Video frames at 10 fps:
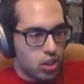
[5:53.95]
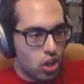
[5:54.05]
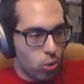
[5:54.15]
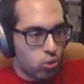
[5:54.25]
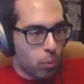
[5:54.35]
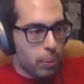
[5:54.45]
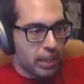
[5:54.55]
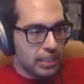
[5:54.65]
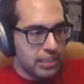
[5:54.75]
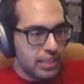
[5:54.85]
Is it ghost
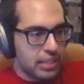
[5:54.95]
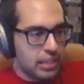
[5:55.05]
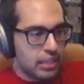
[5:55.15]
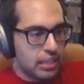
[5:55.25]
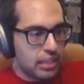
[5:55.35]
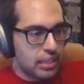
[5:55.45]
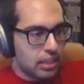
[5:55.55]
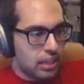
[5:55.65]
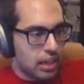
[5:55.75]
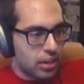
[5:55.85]
repellent?
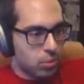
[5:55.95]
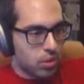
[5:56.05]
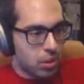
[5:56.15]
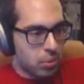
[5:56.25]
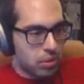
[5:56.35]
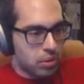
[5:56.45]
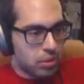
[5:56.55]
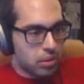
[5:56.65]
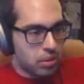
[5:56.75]
I don't know.